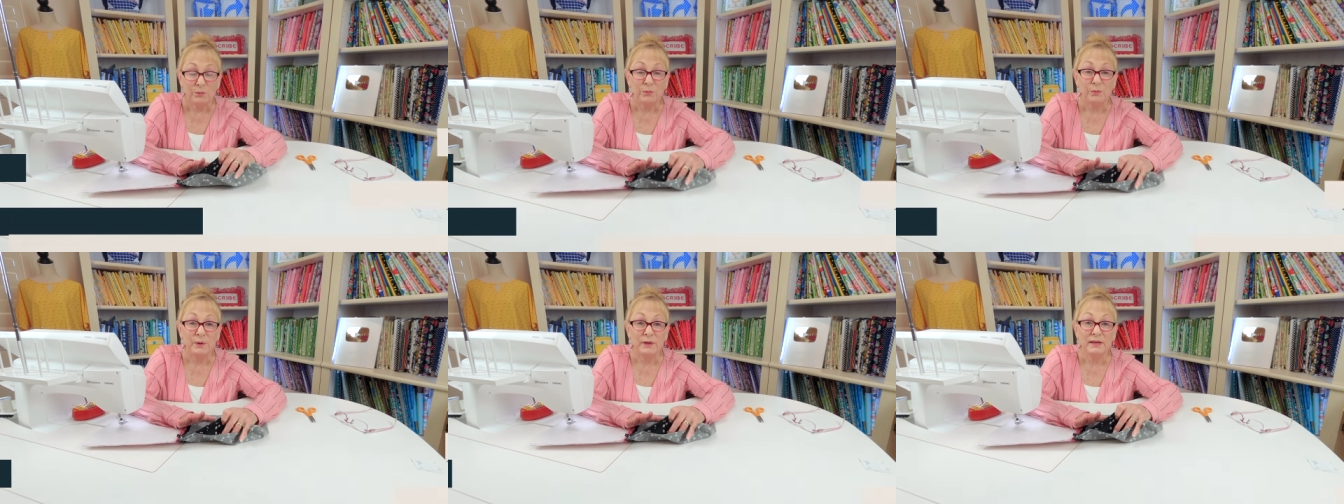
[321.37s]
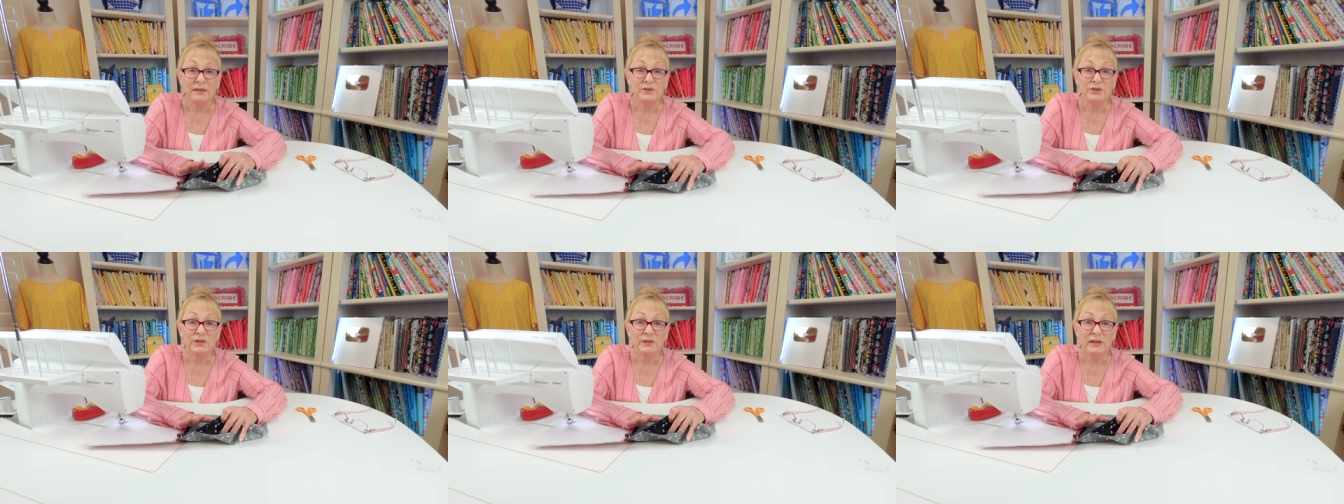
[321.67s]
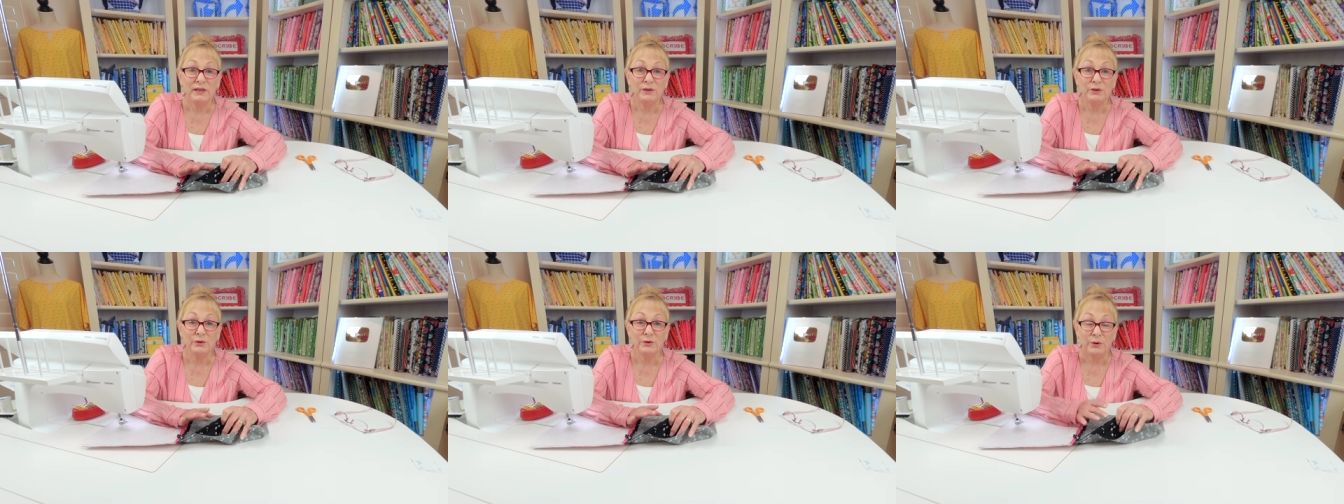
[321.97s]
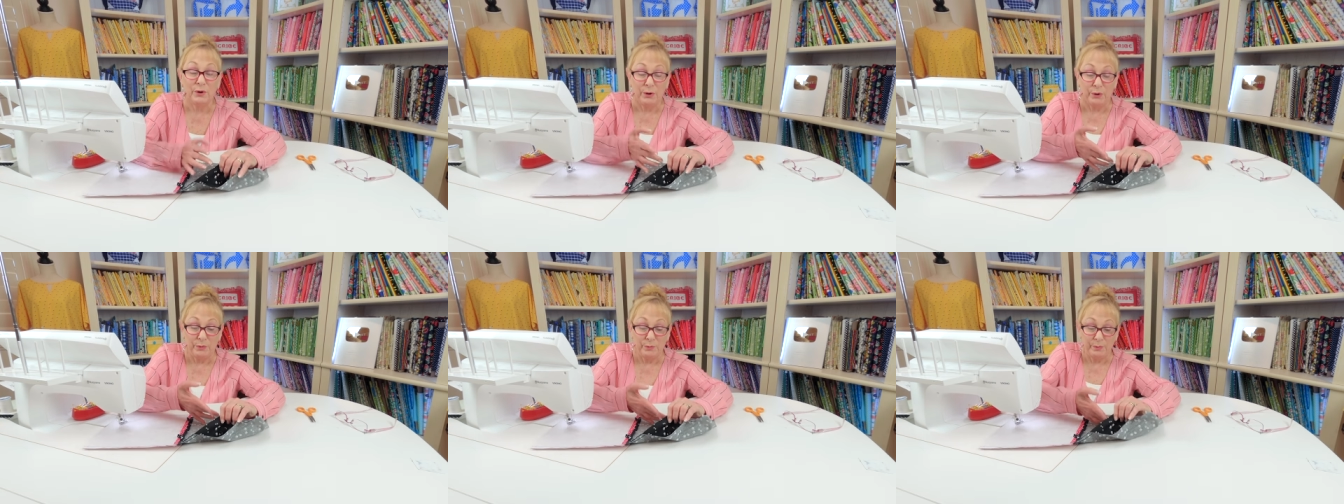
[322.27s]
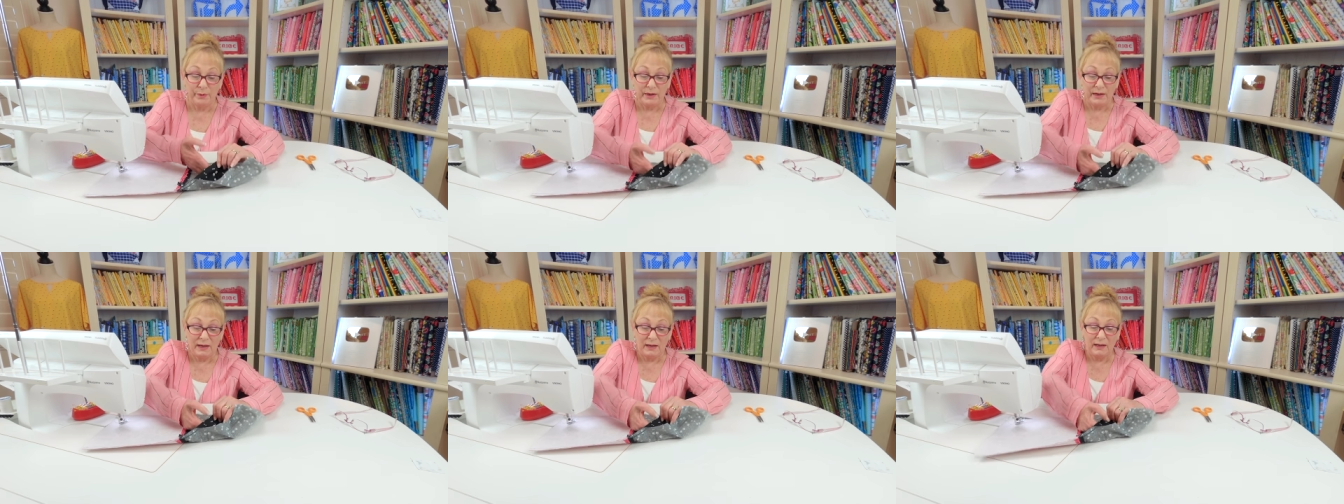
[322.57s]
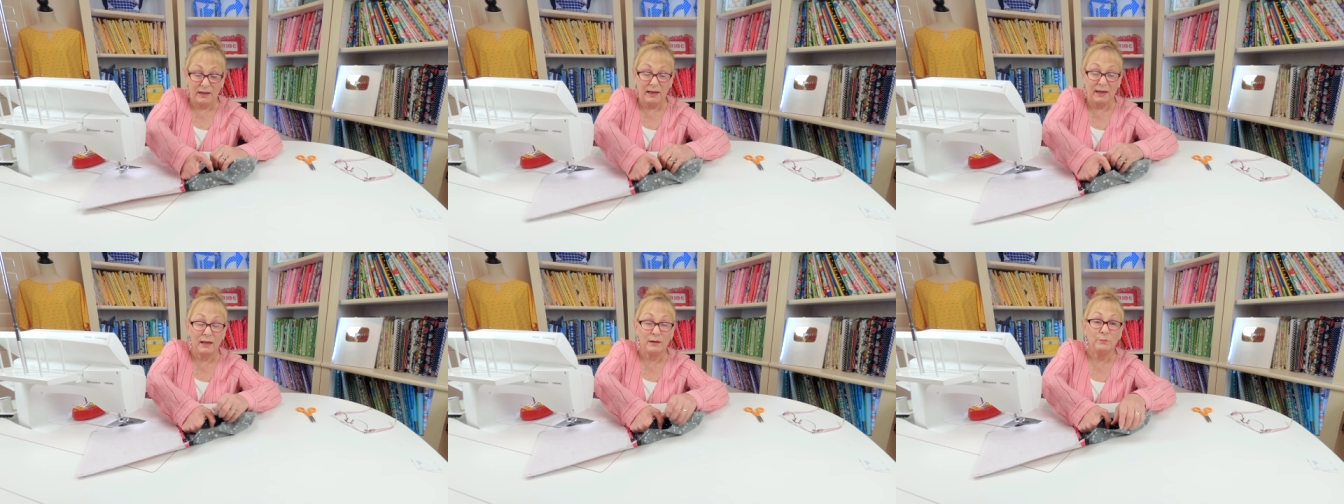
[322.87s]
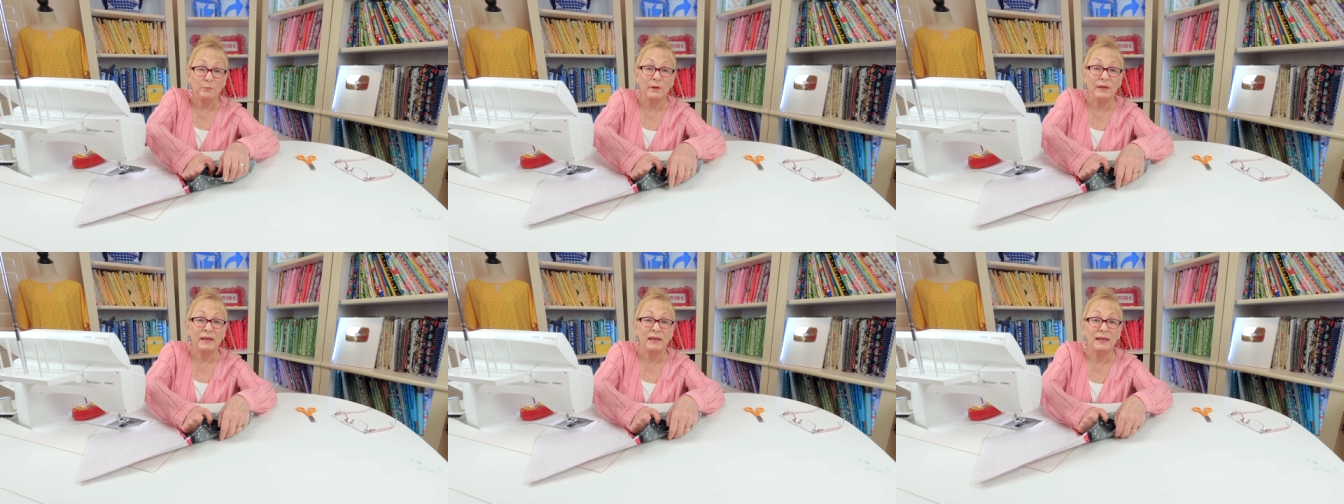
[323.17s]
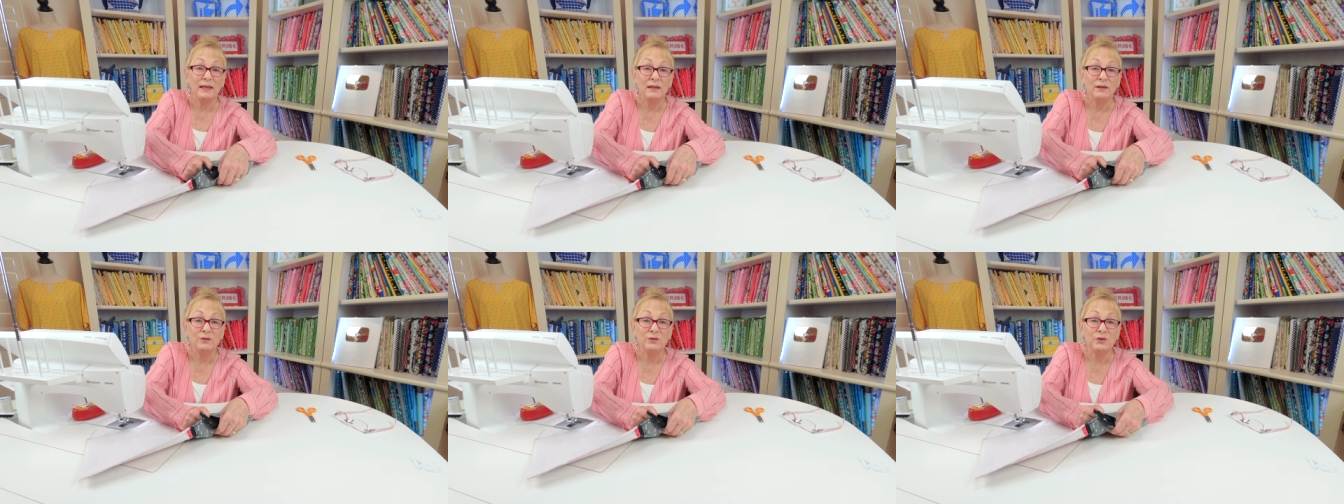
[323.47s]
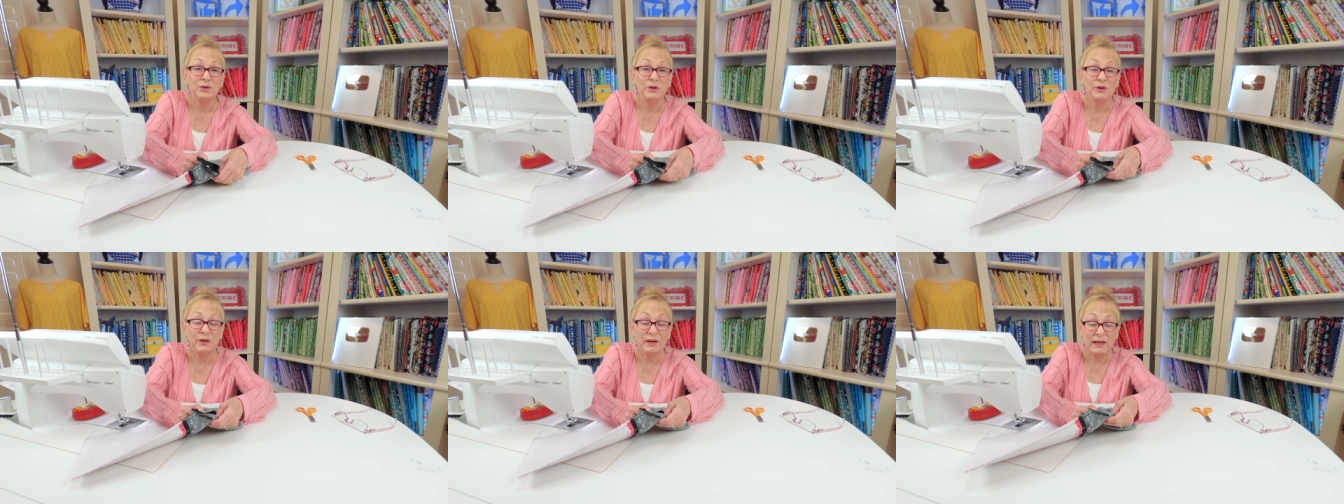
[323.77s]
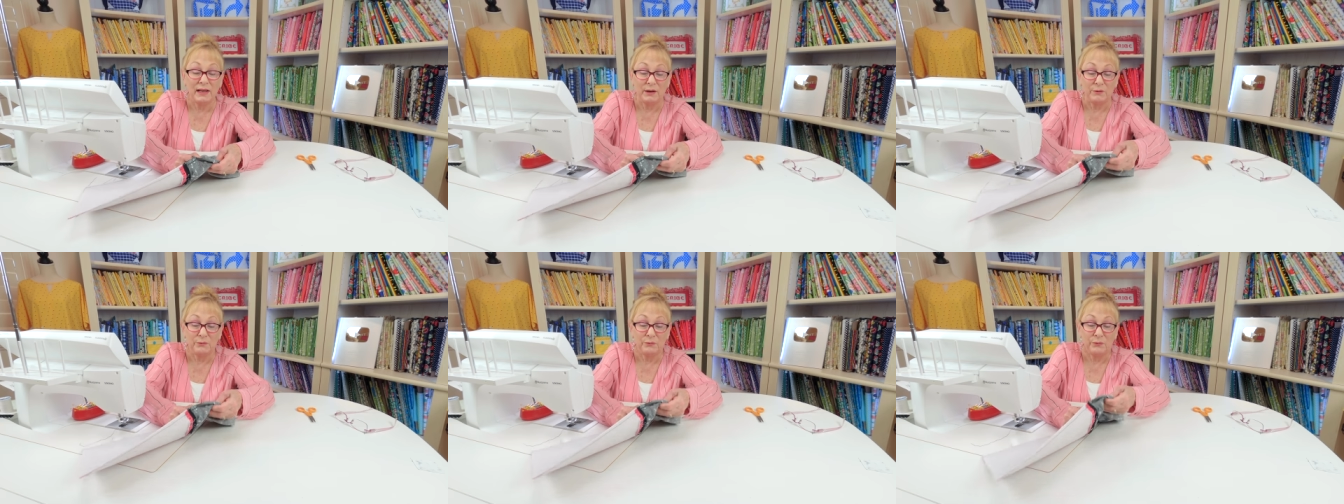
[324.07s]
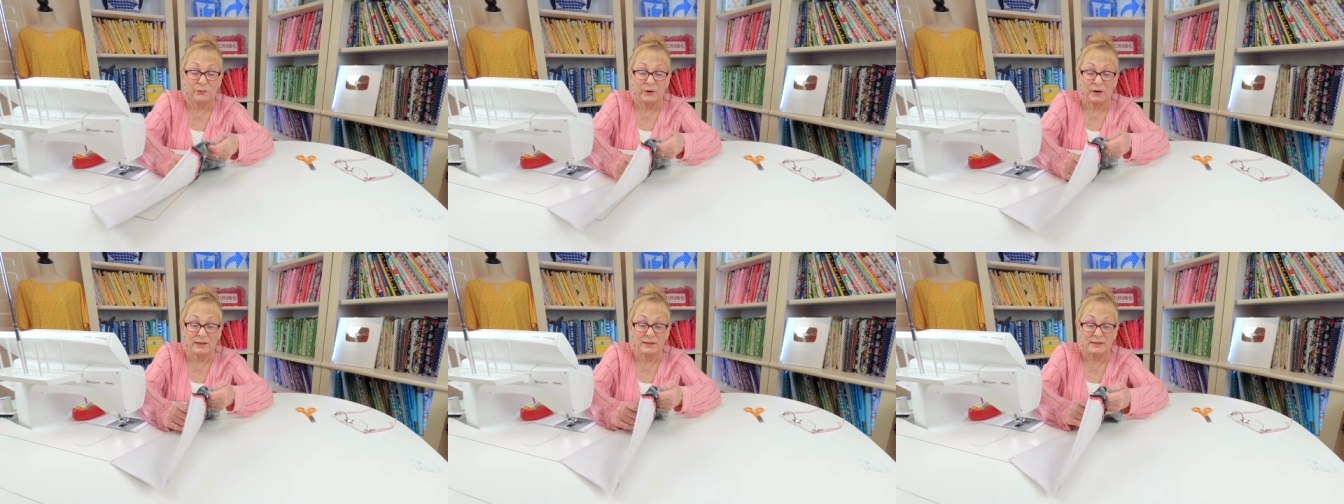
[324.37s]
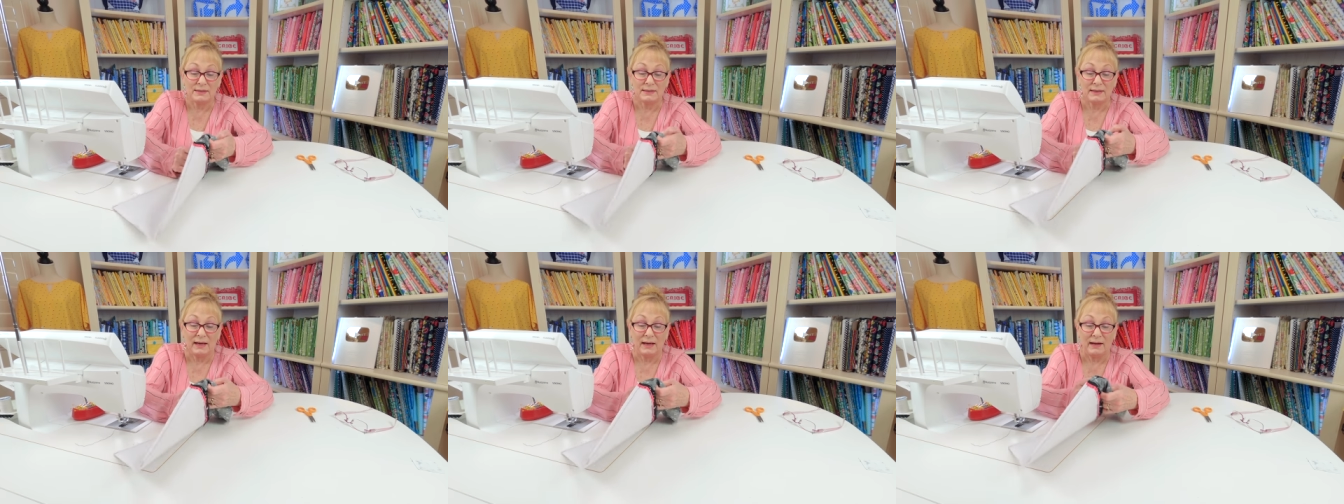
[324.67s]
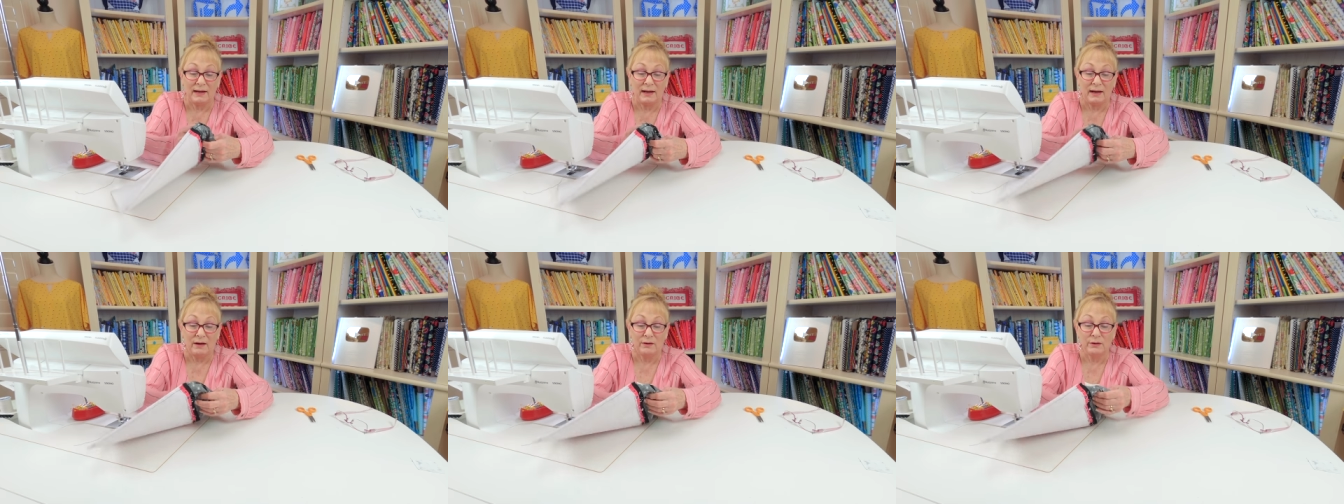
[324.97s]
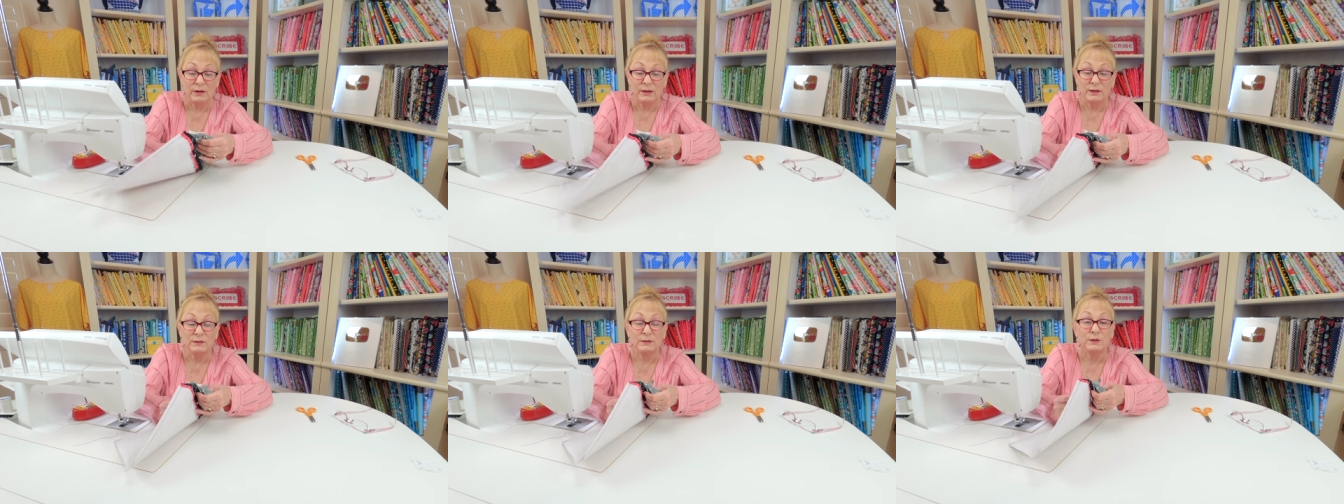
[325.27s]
Reach in your opening and begin turning it front side out.